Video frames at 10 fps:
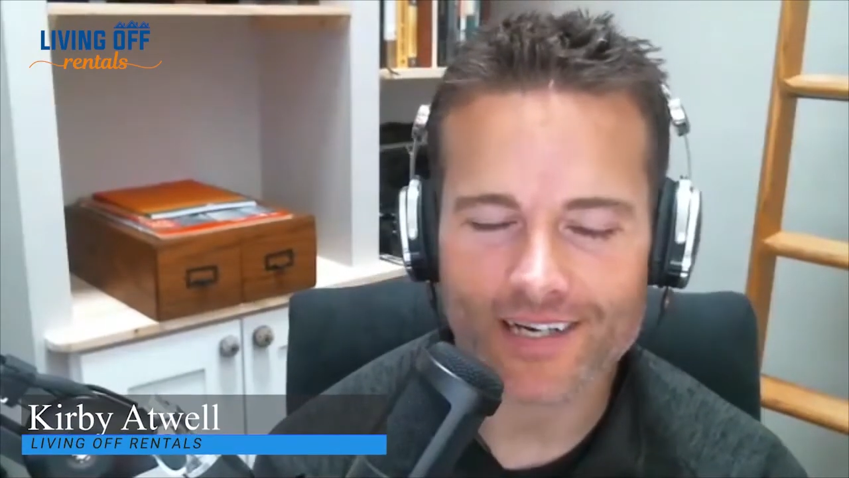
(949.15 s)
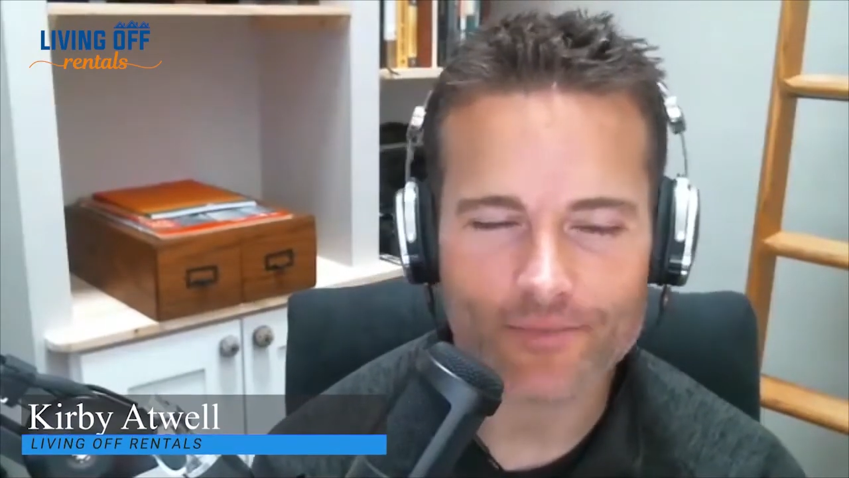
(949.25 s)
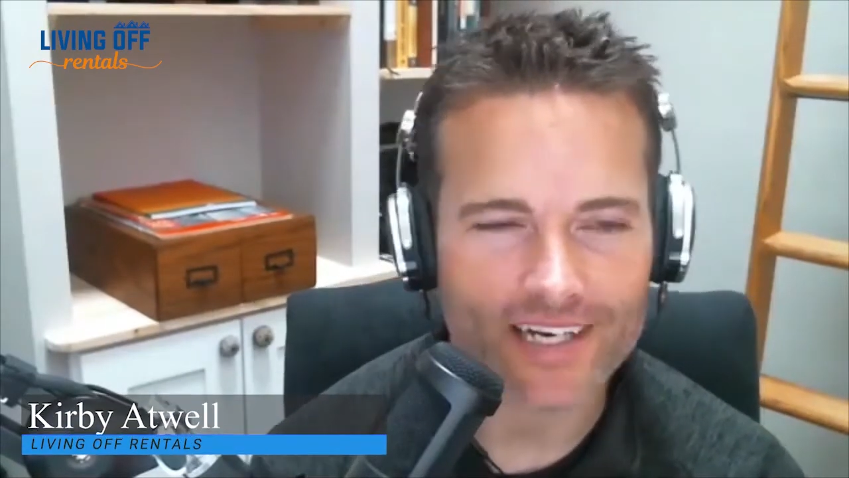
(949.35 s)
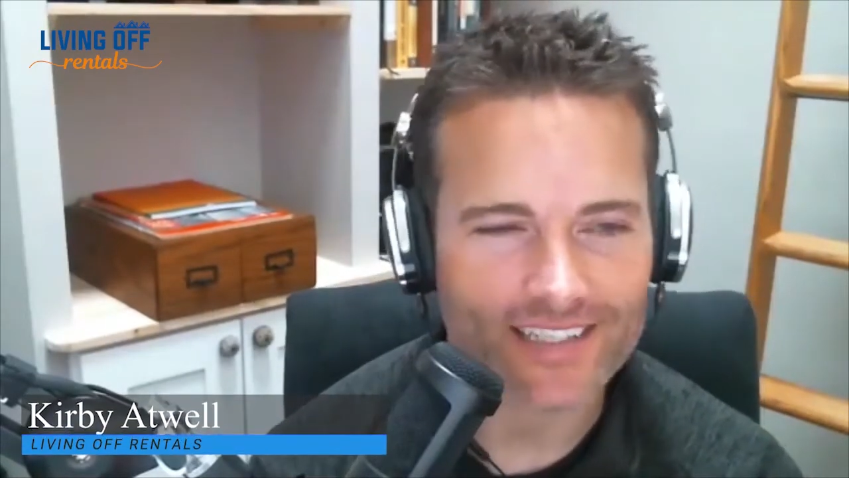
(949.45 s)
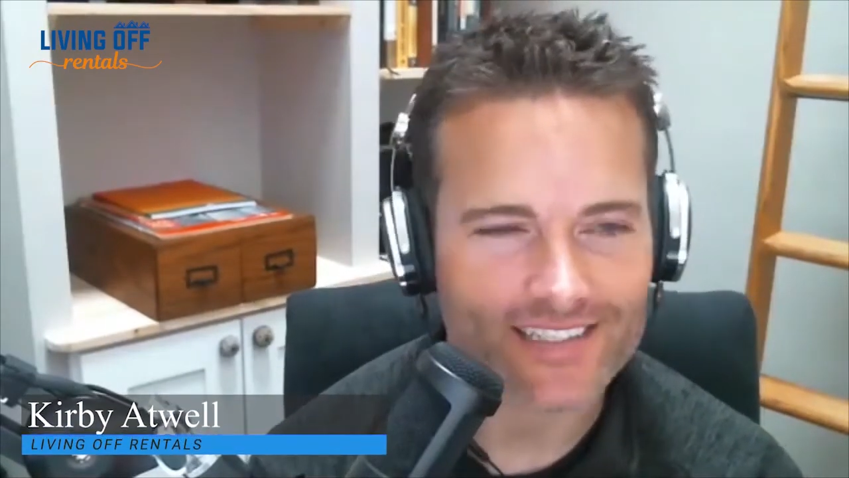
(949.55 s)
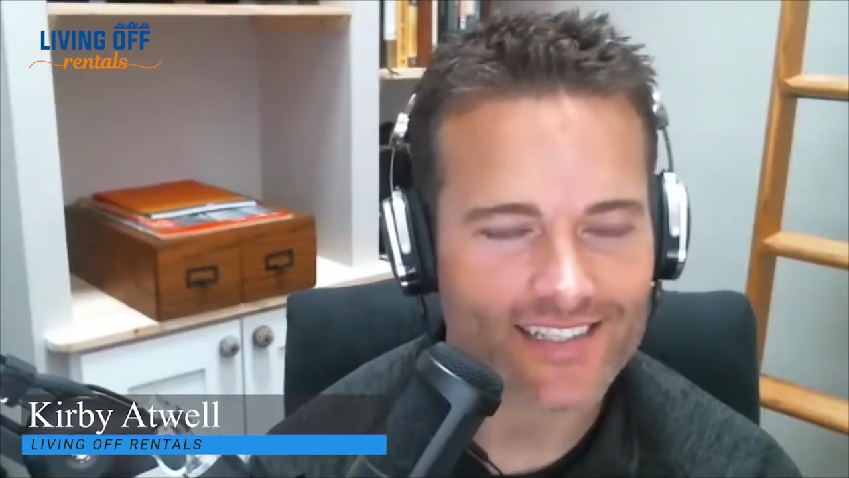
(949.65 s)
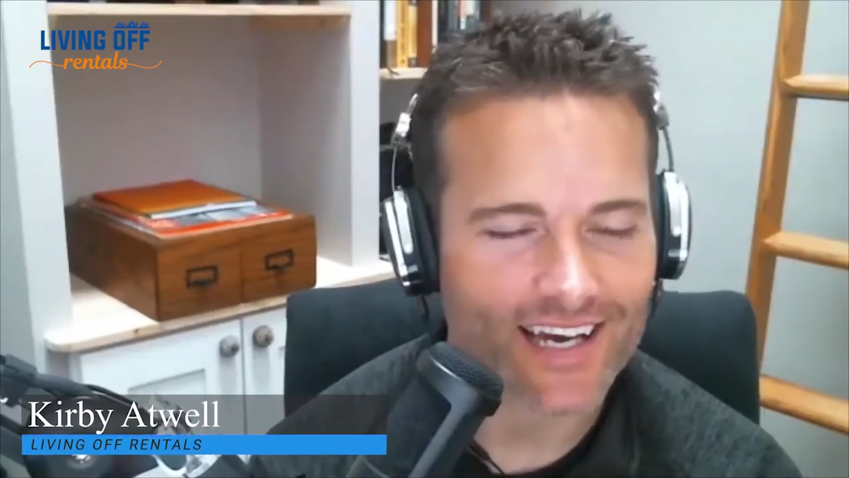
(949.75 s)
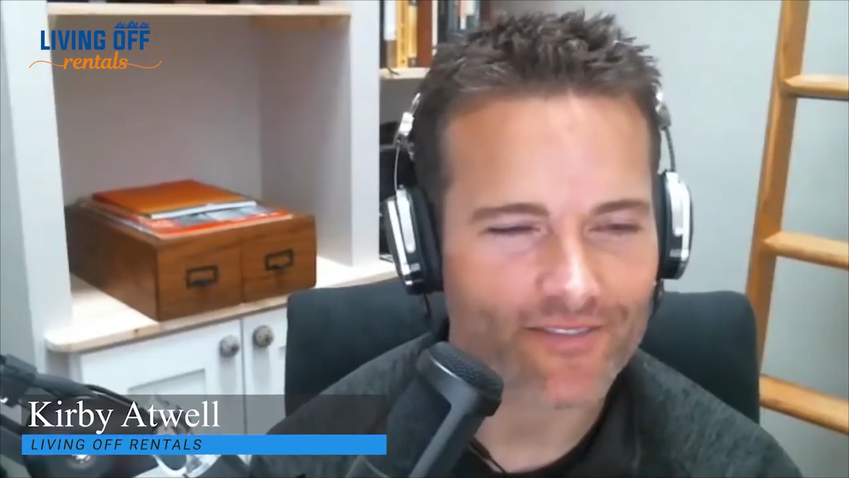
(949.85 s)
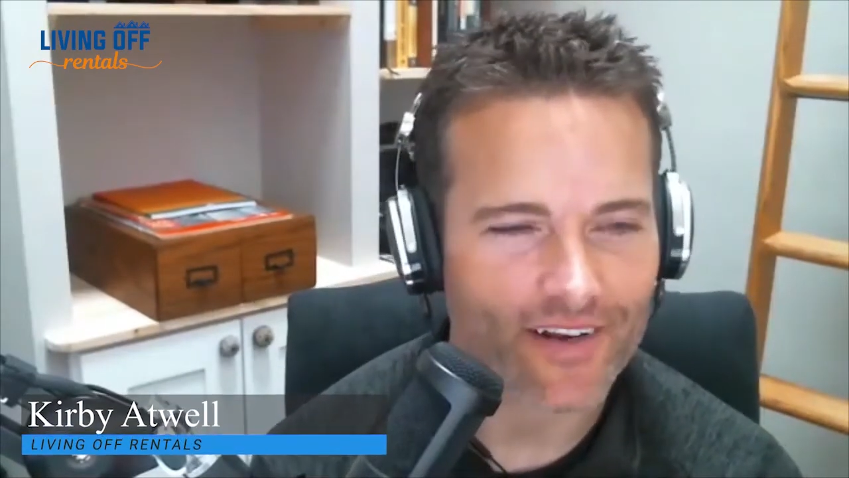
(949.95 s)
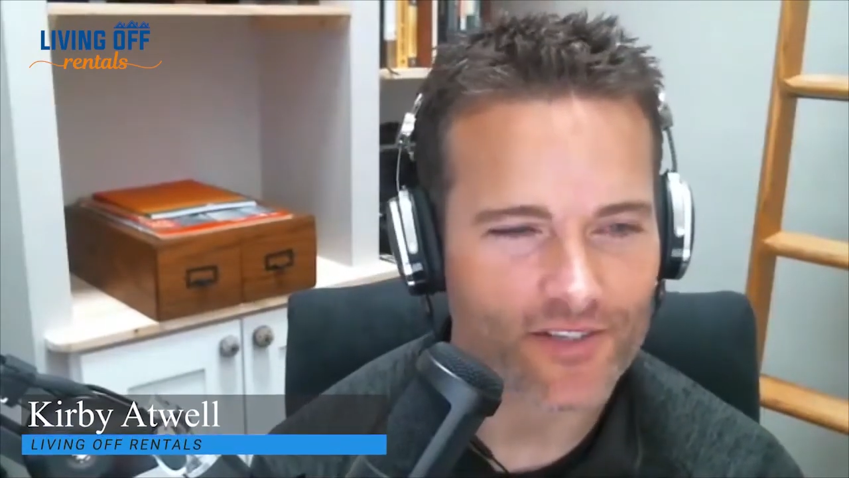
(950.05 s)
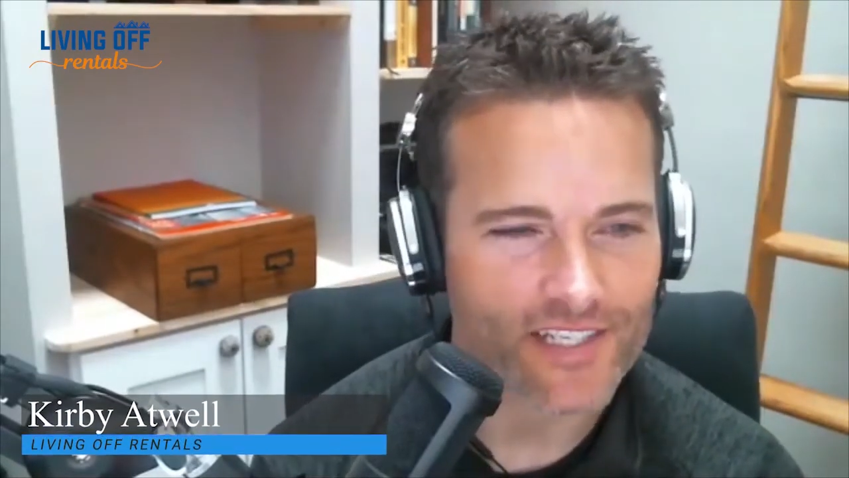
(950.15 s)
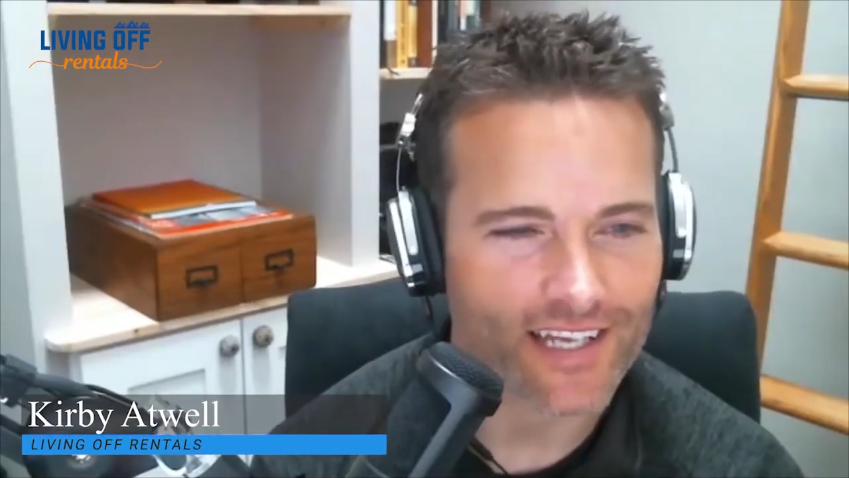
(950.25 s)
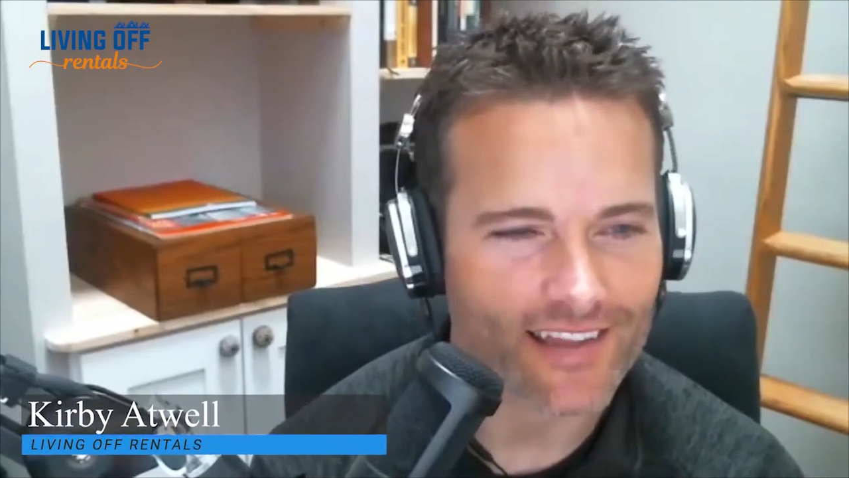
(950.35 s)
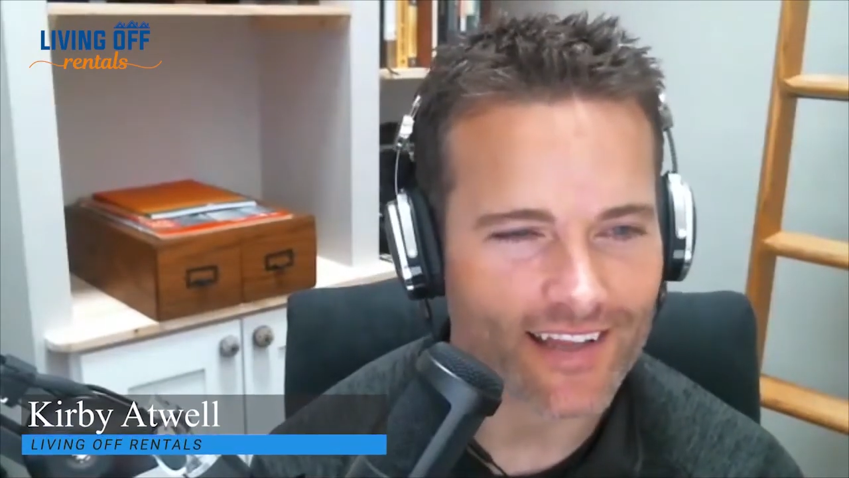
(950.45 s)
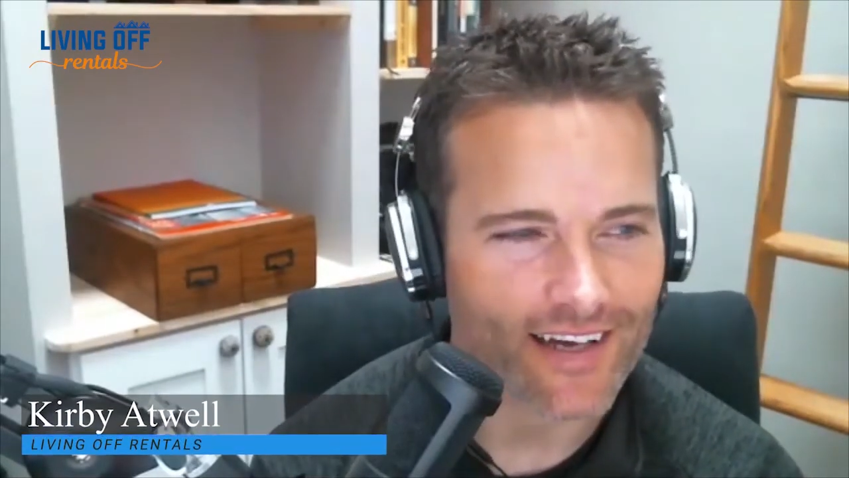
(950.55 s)
I mean, I've
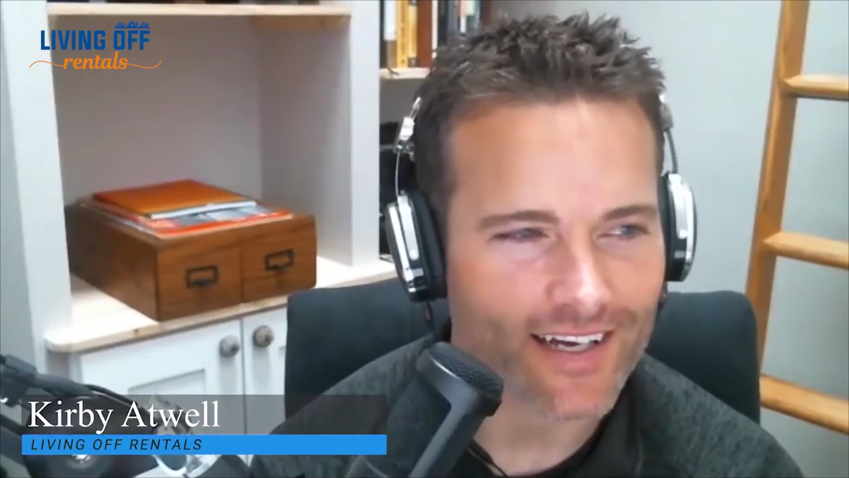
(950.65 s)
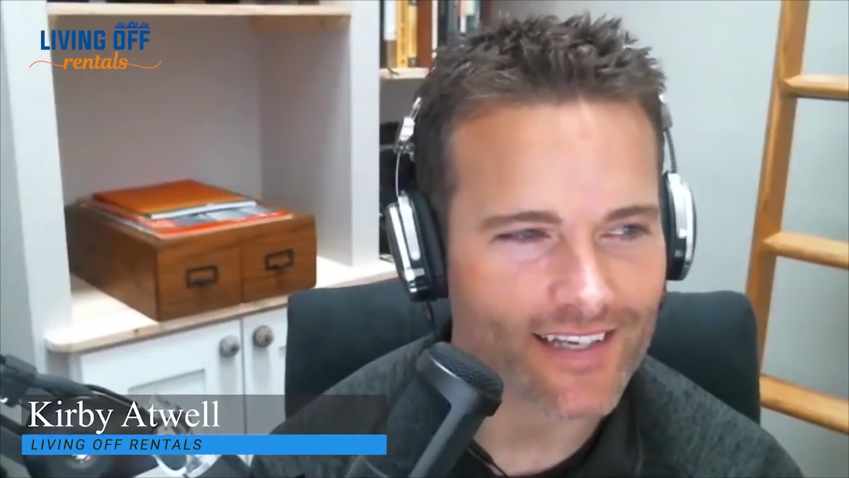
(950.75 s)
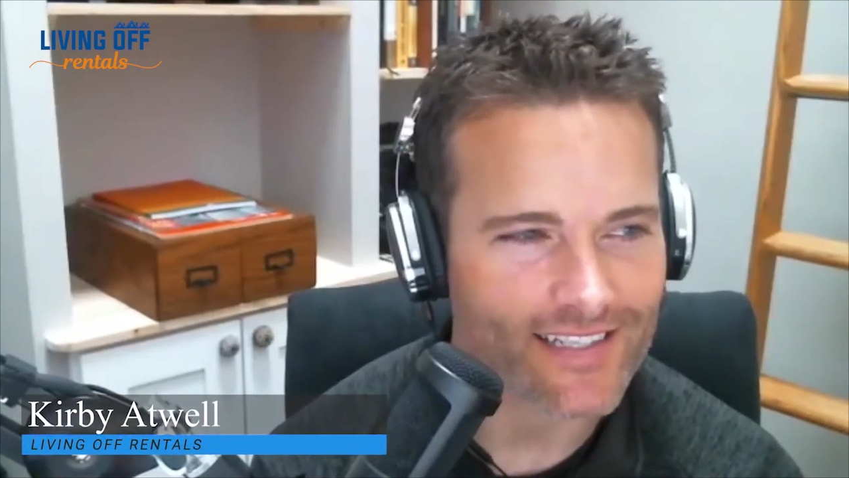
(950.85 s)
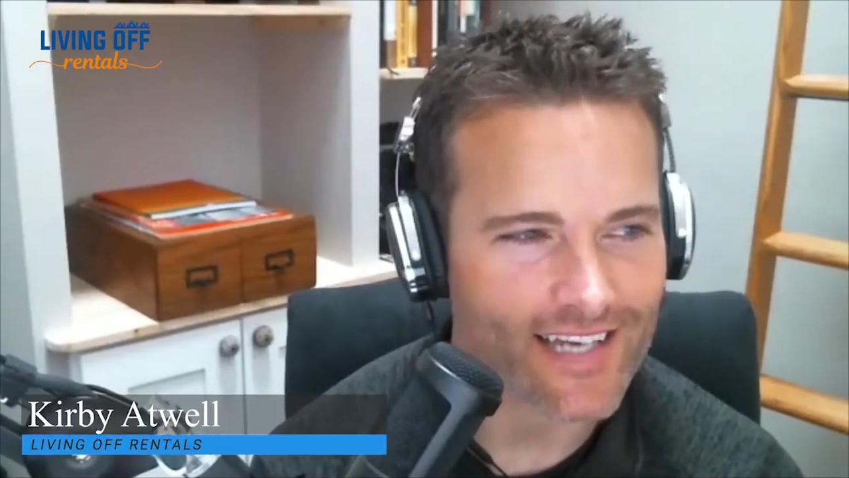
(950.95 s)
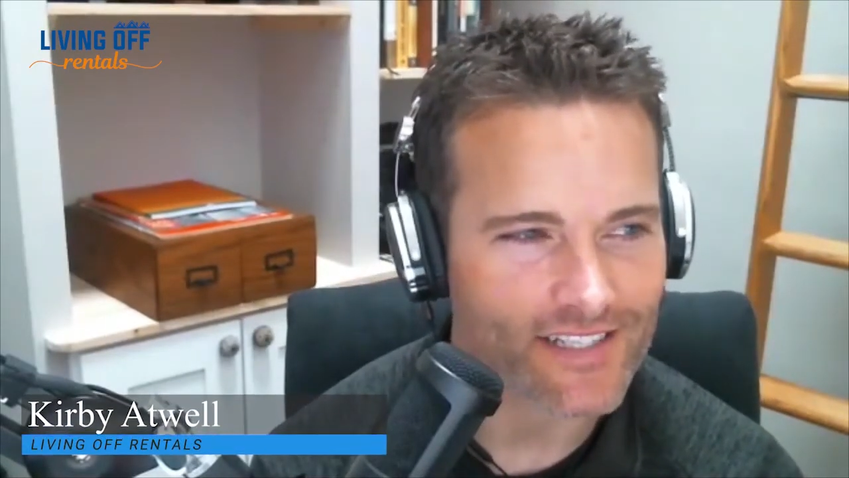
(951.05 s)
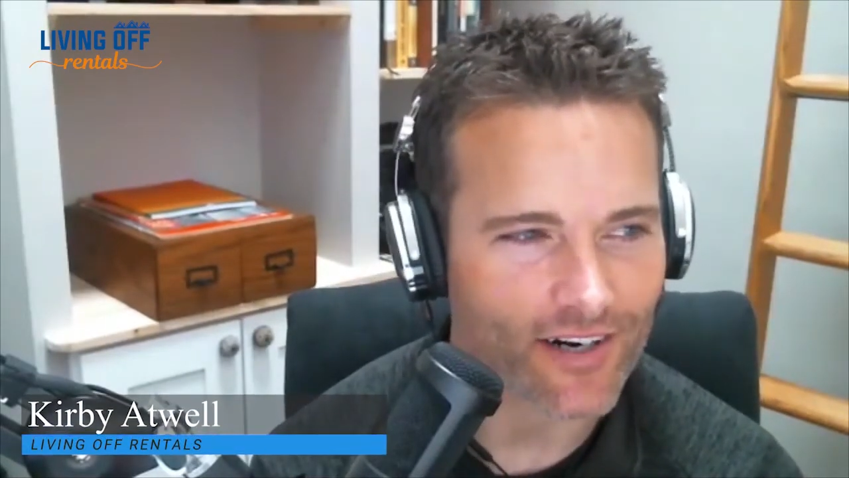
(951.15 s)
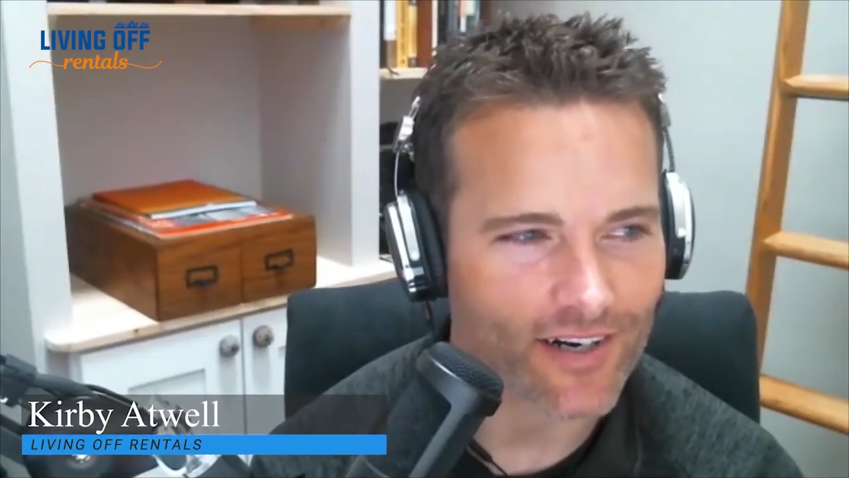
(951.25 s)
never seen anything like this.